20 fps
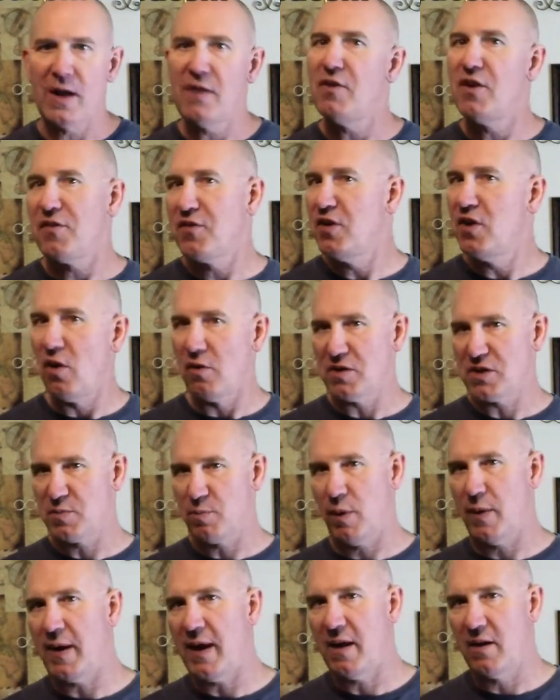Even if you don't
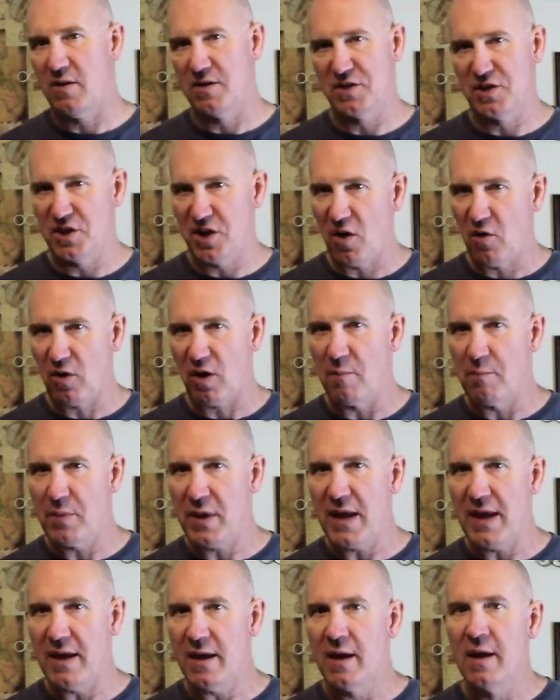sprint hills, you don't
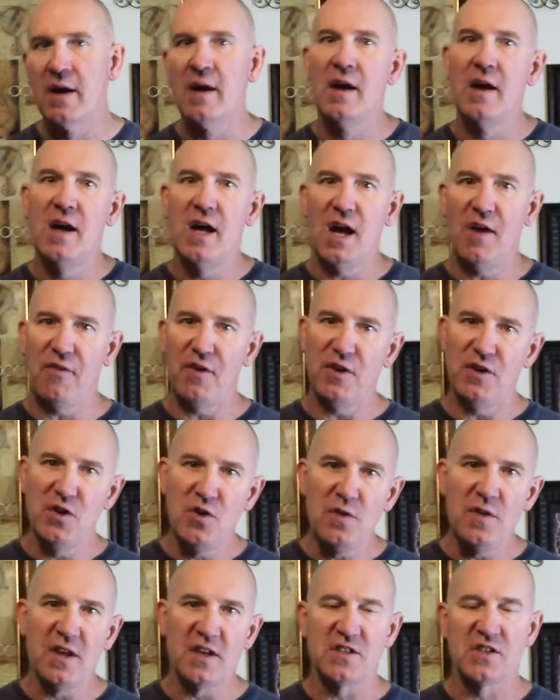compete, If you
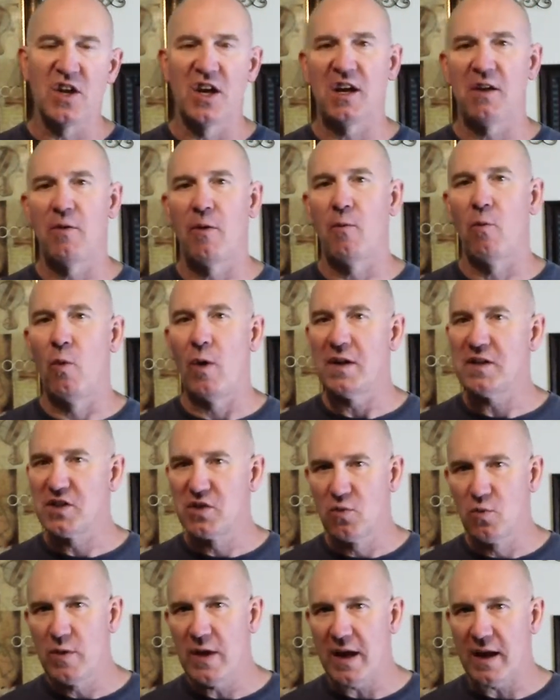do this like once
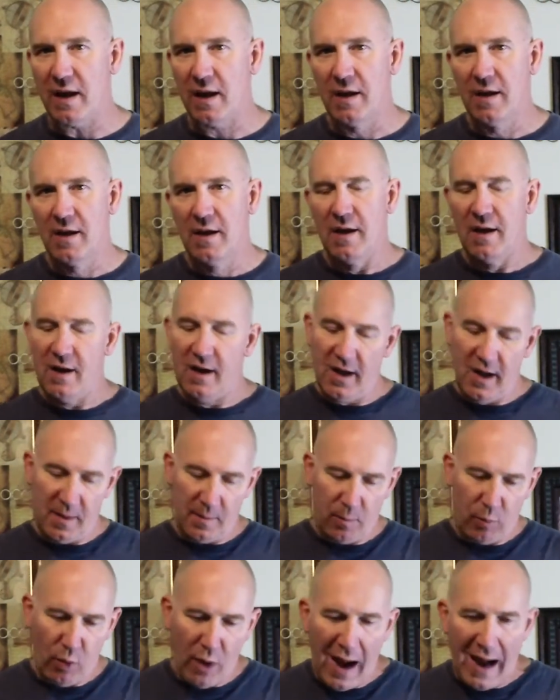a week
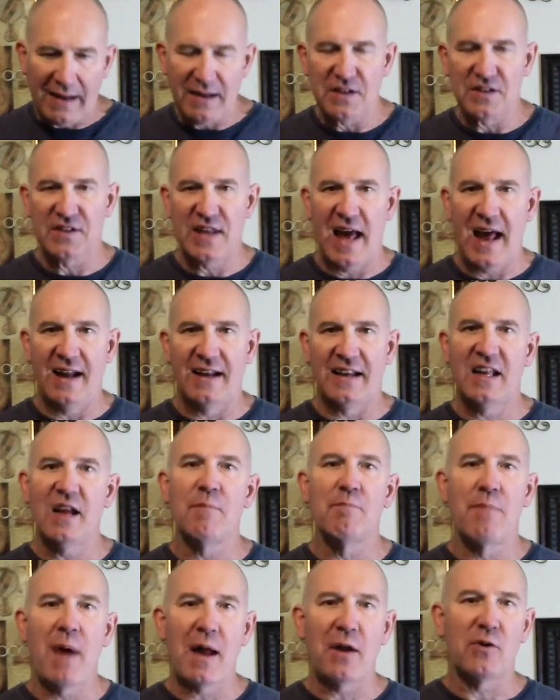and practice that and
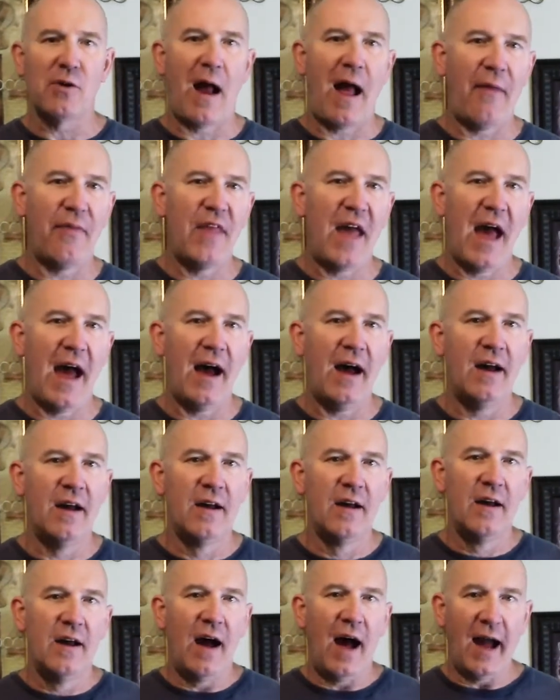get better at that,
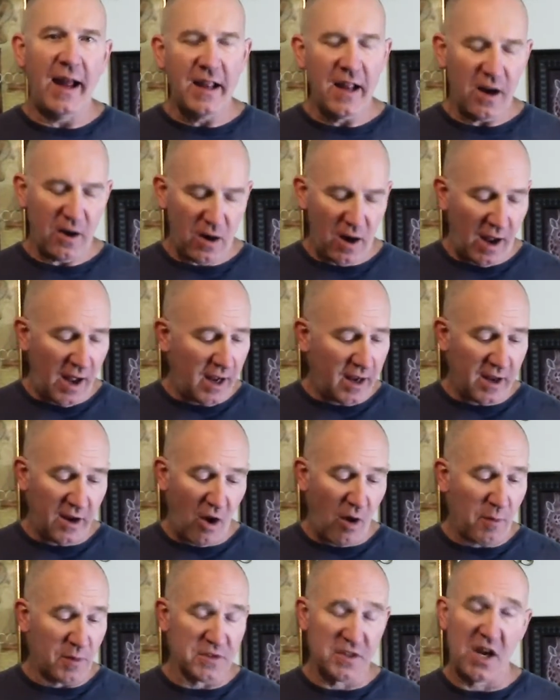I can
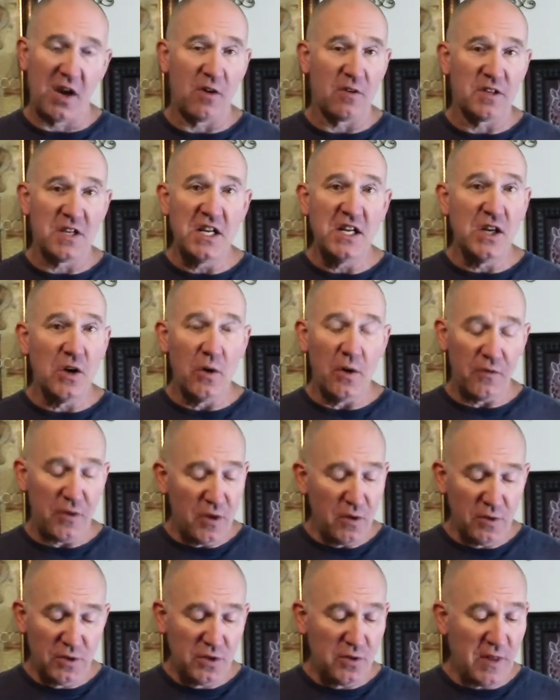almost guarantee you if
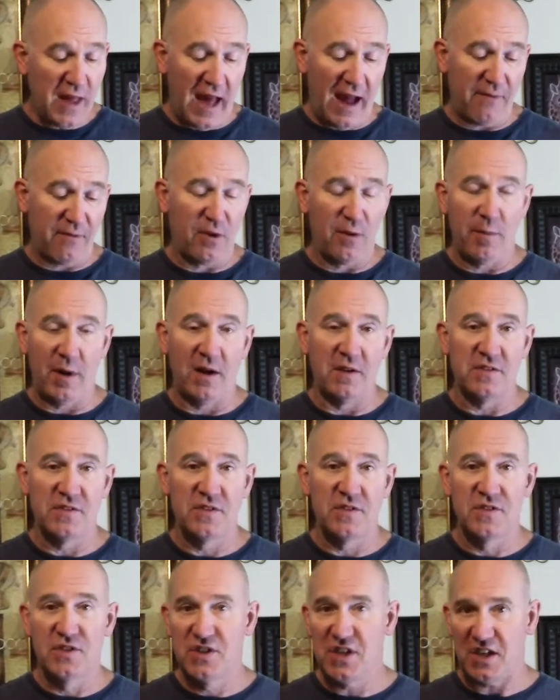you do that for about
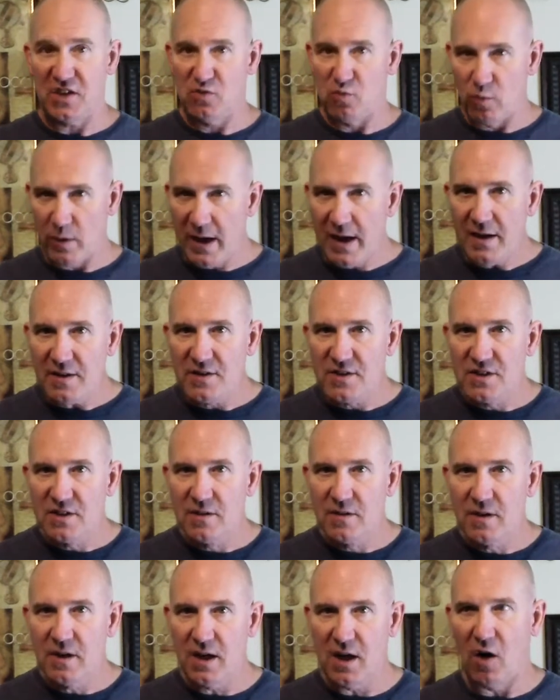6 weeks,
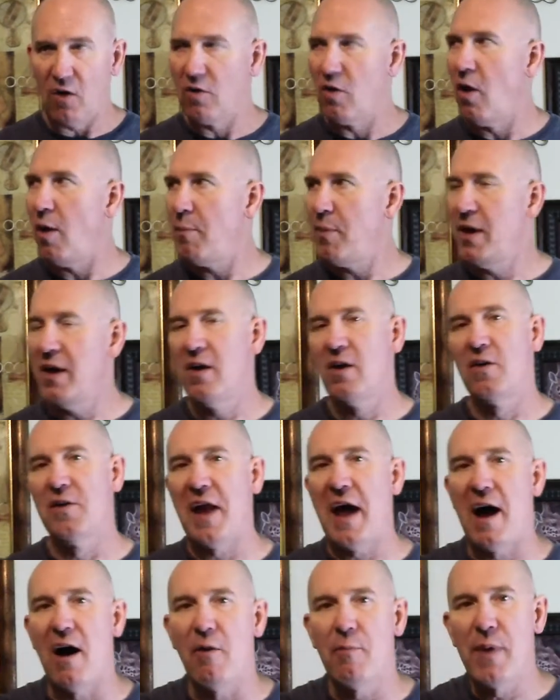go up a hill
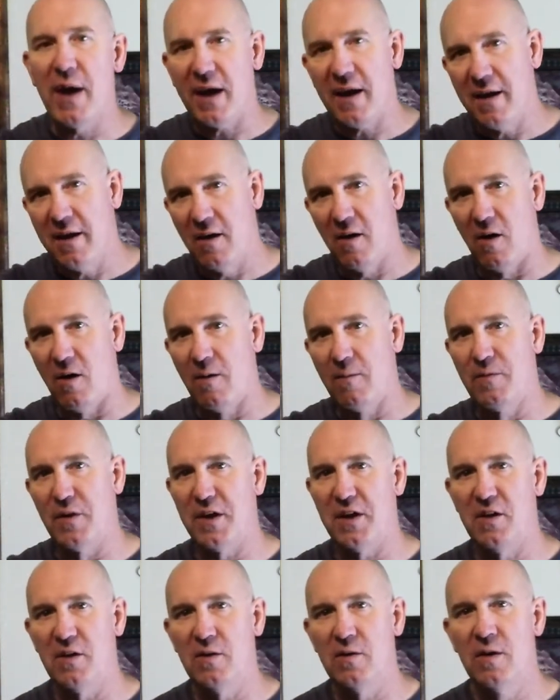now, pick a hill
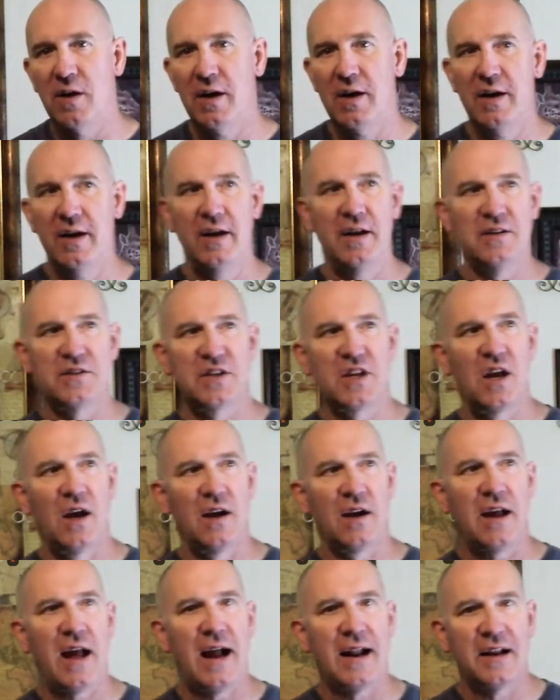that you is
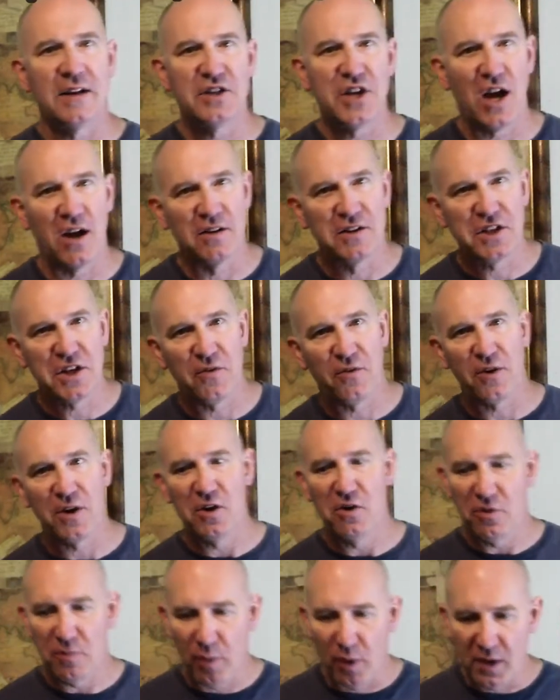kind of challenging for
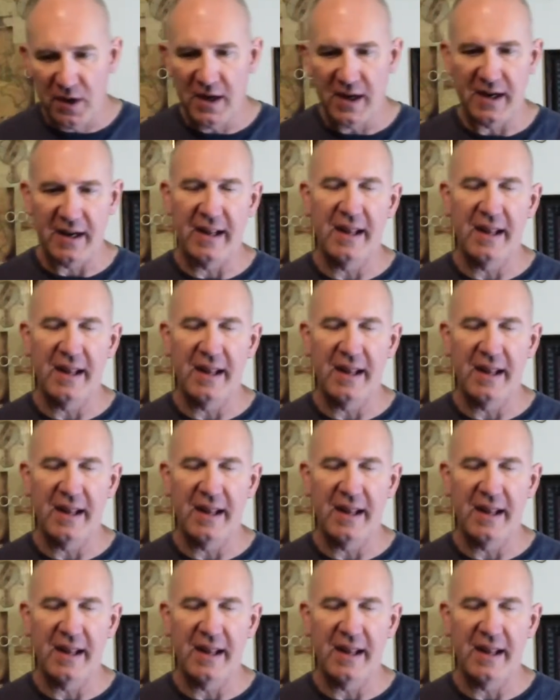you and put it in a